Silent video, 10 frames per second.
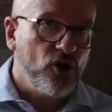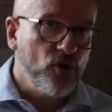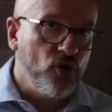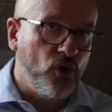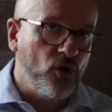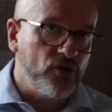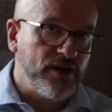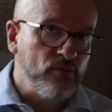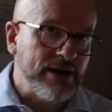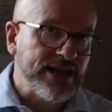or
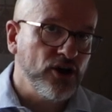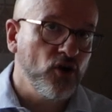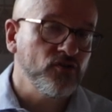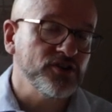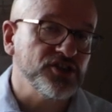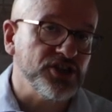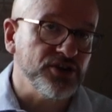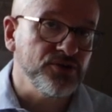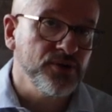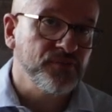they'll make an offer to
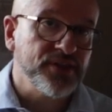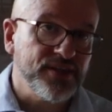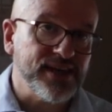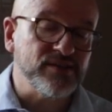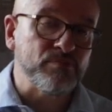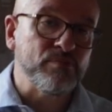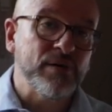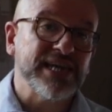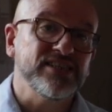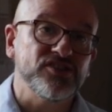you that is
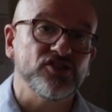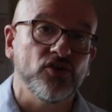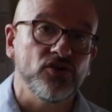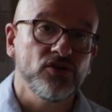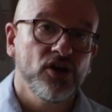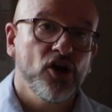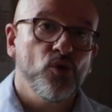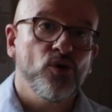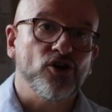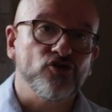based on
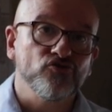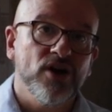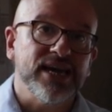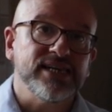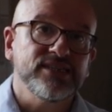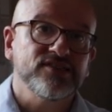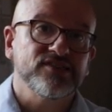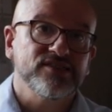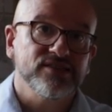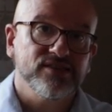what
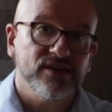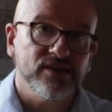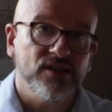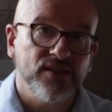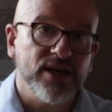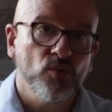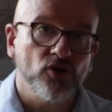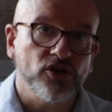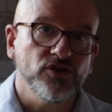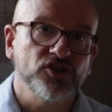grades uh, they
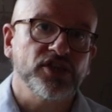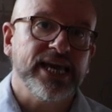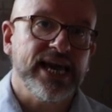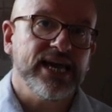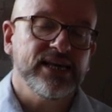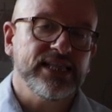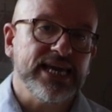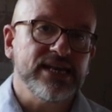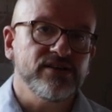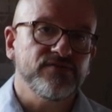want you to get at
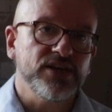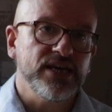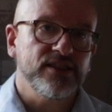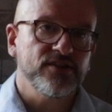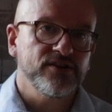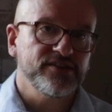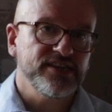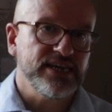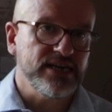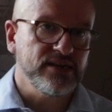the end of year
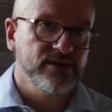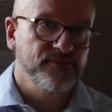13.